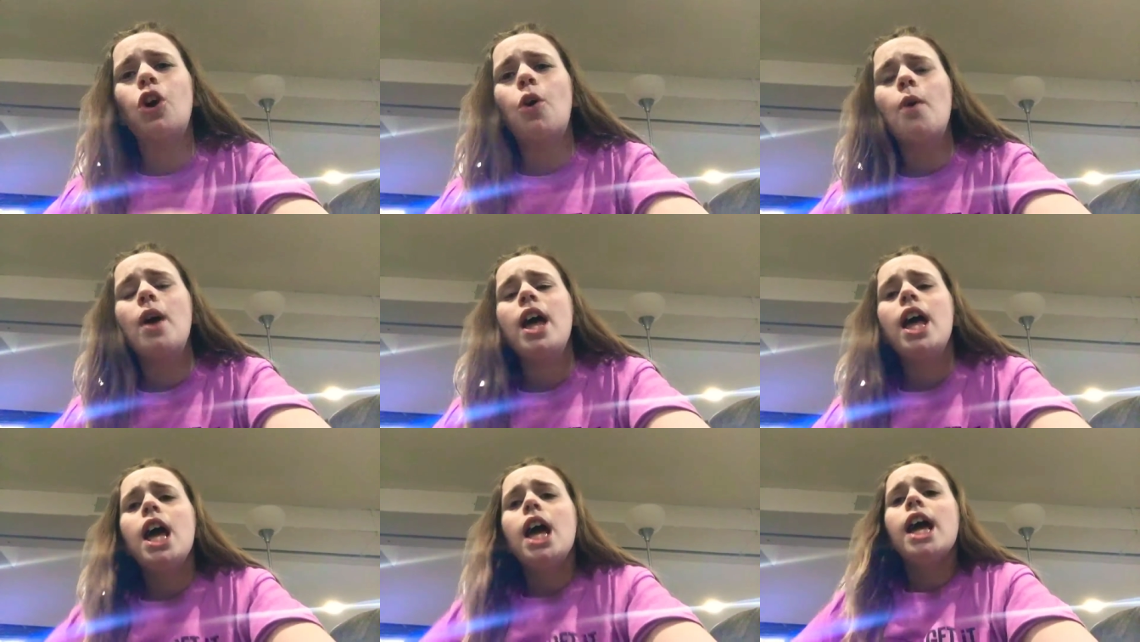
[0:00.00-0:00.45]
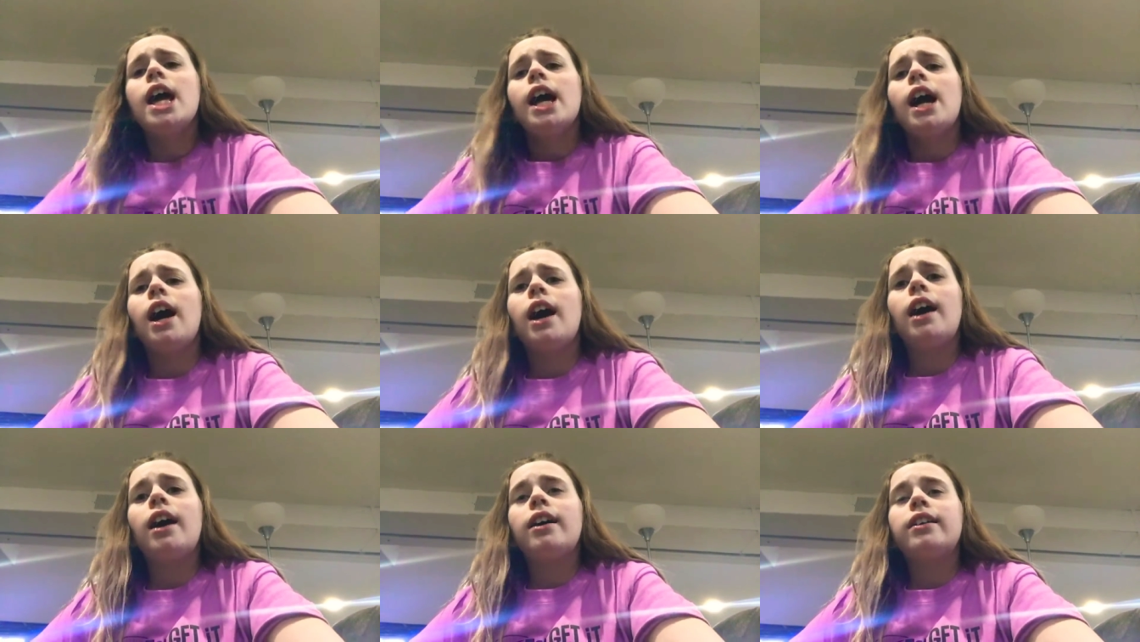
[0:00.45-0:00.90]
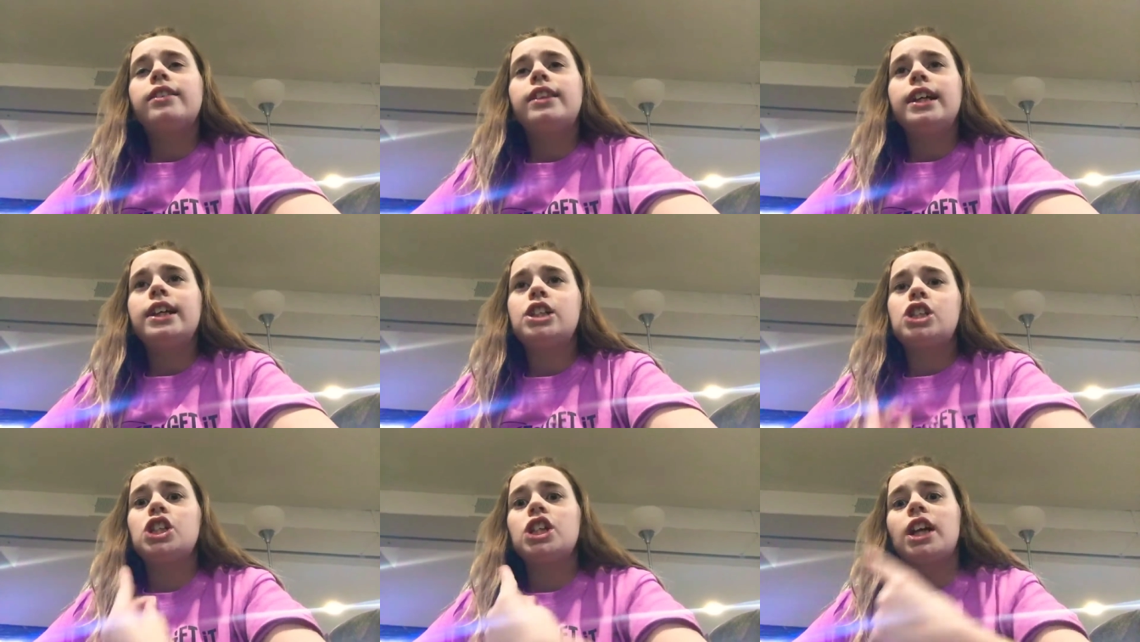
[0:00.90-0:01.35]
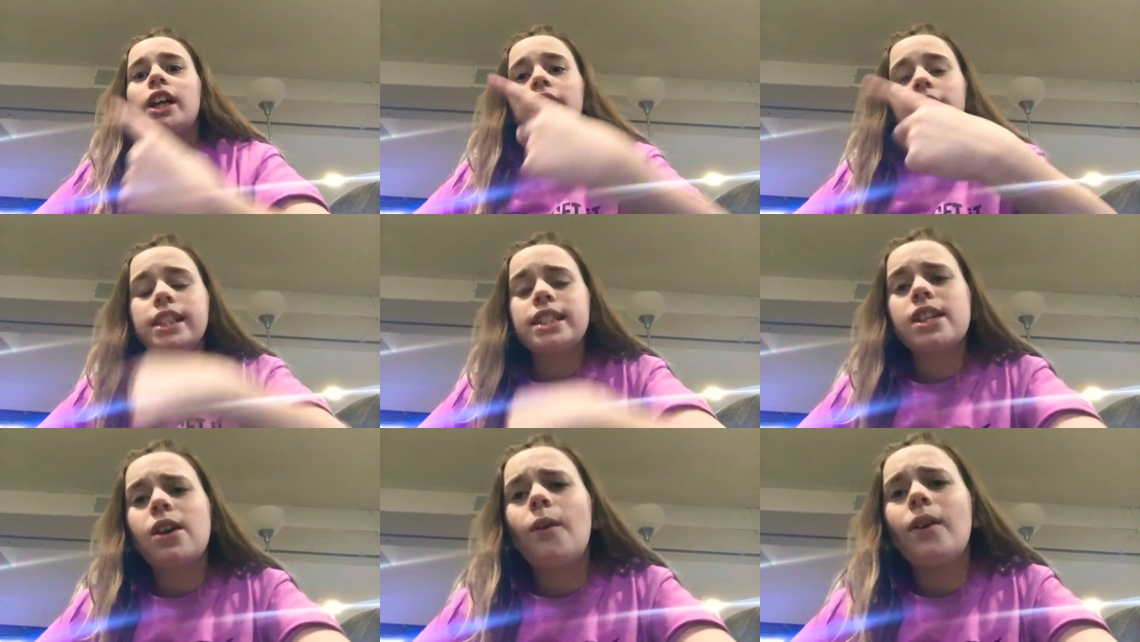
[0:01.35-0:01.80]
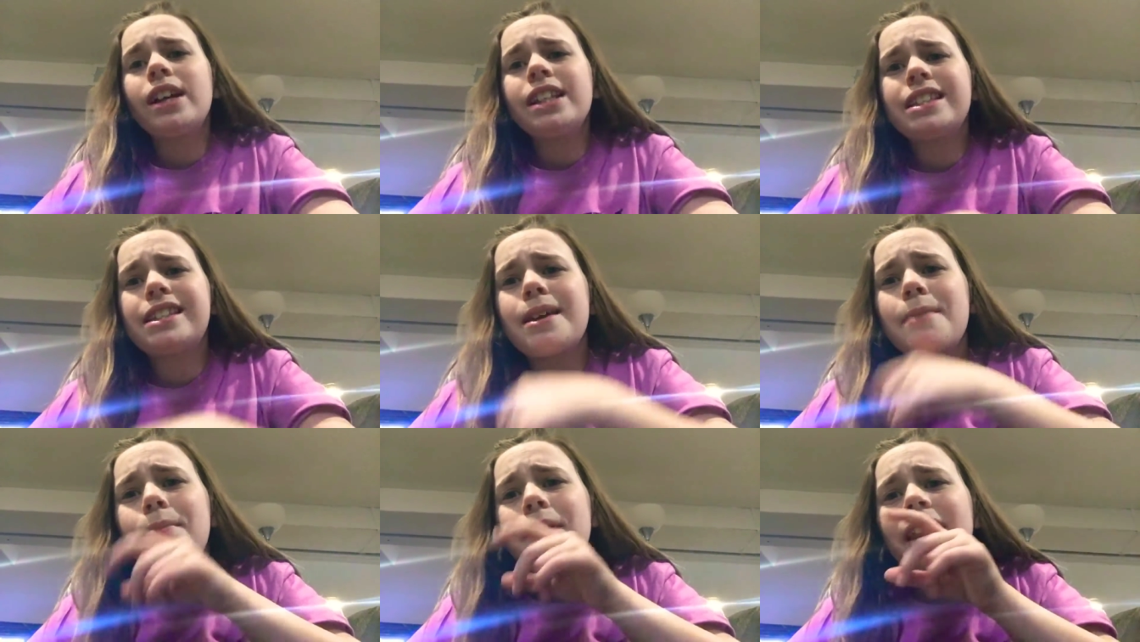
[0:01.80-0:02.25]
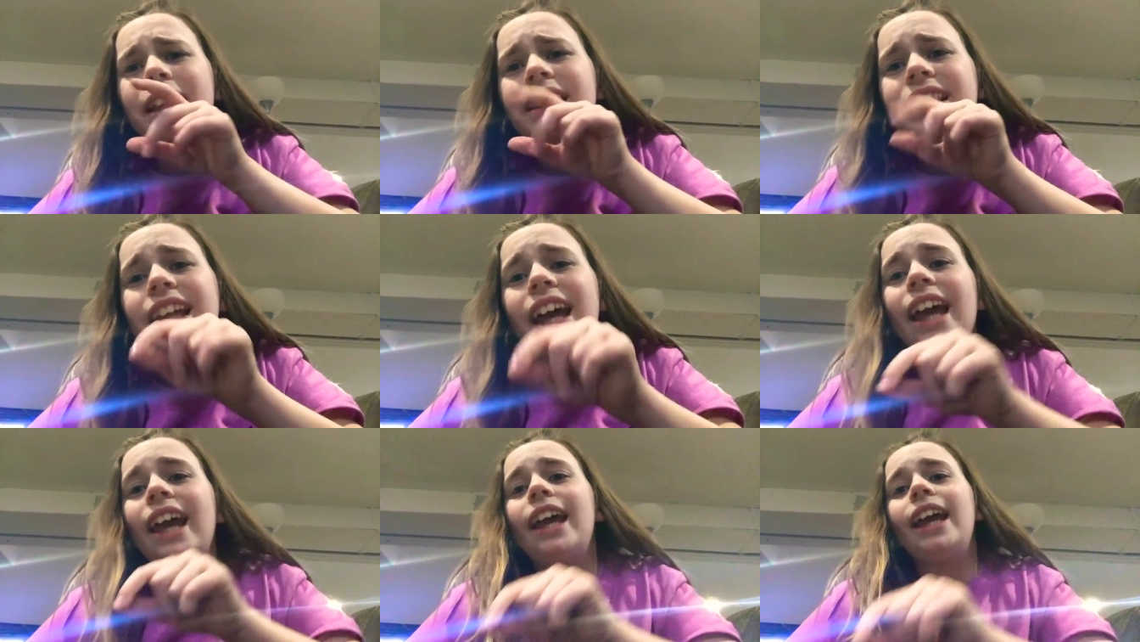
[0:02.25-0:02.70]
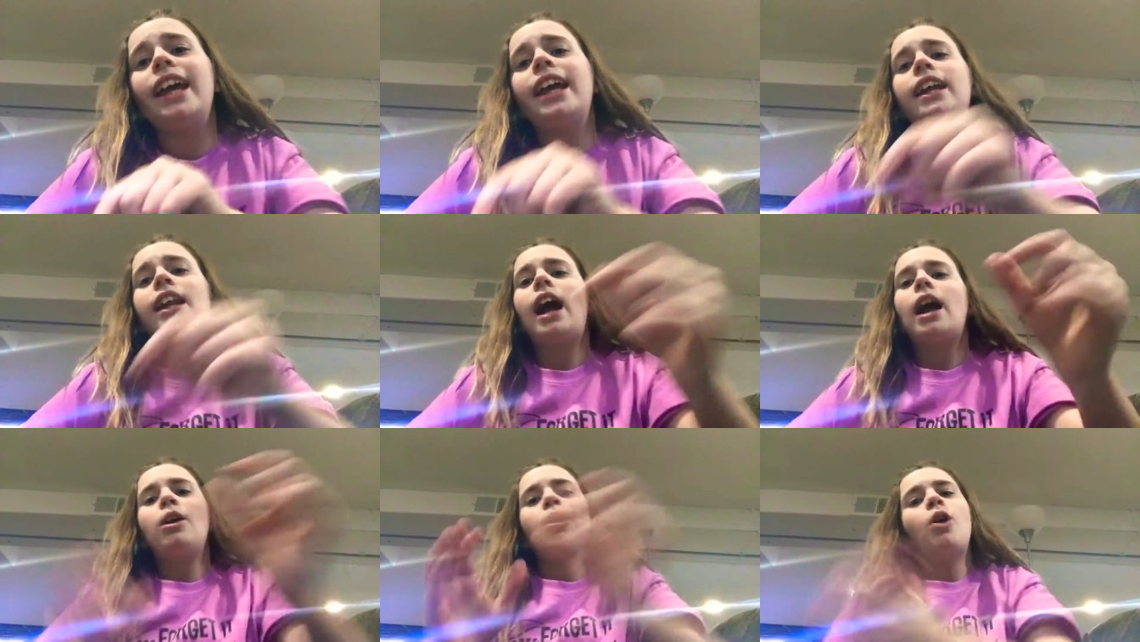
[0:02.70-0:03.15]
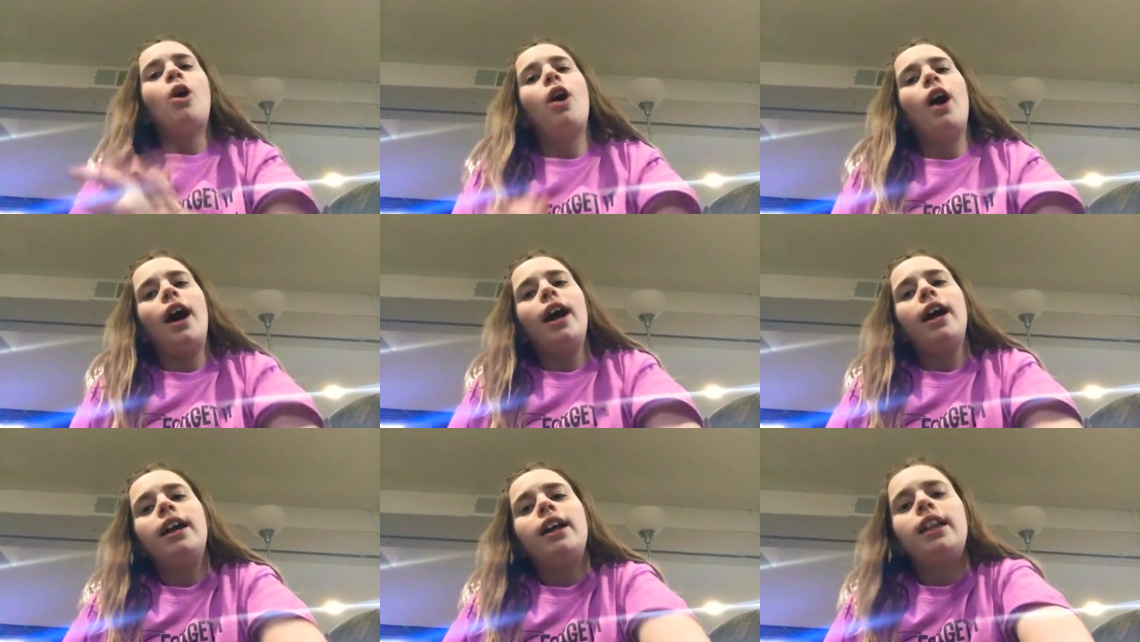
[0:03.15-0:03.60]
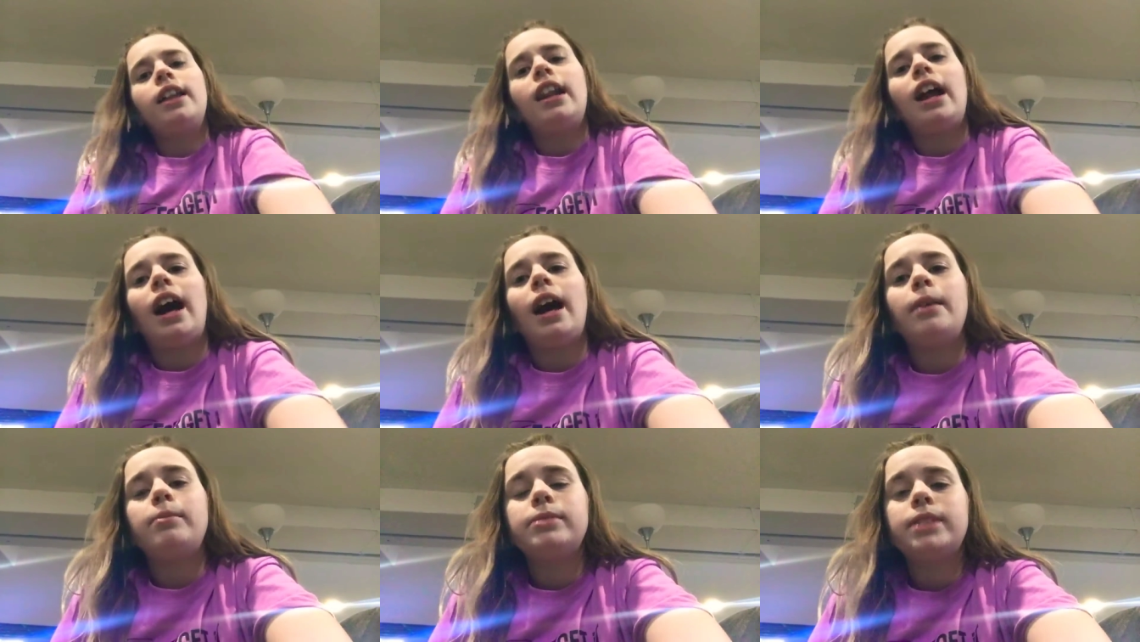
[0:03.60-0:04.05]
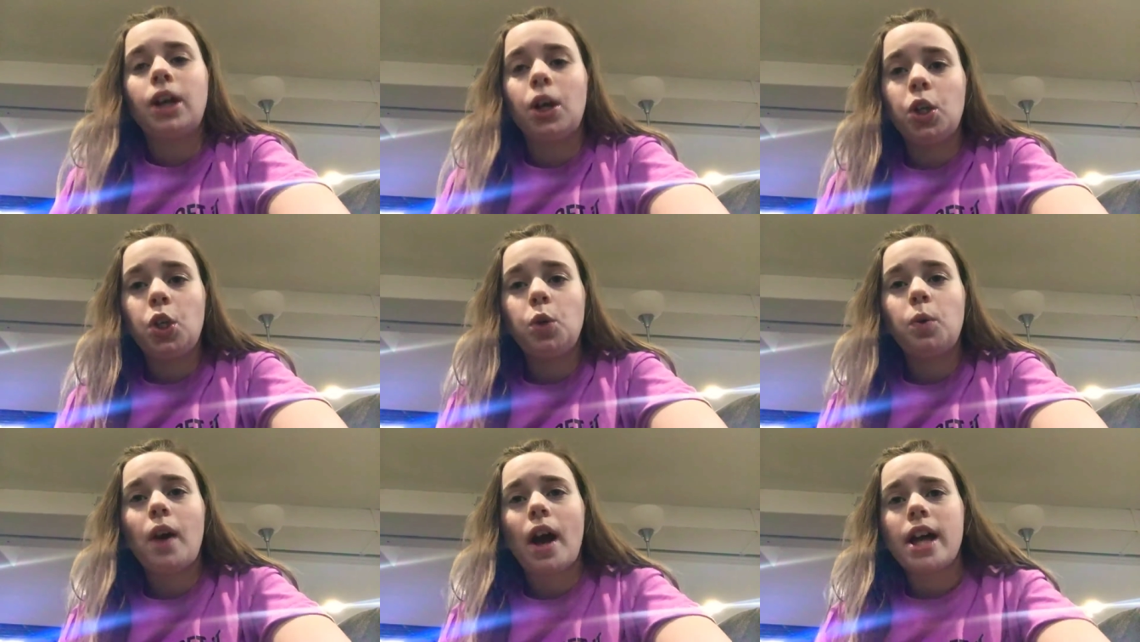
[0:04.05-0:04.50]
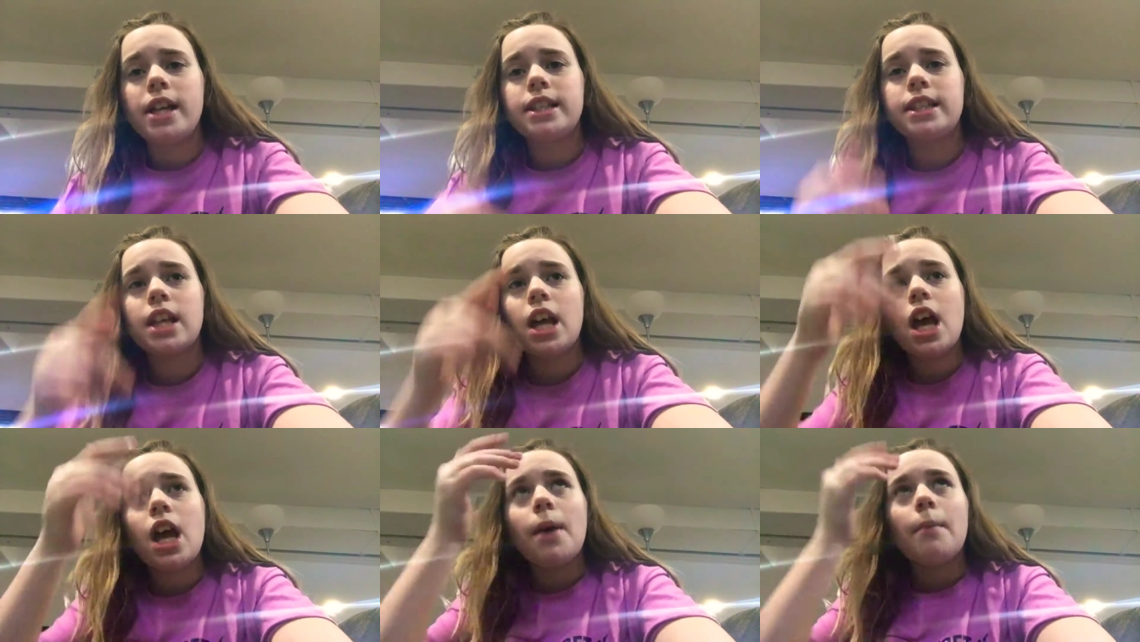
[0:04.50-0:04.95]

know this year is going to be lit and I and I'm telling you guys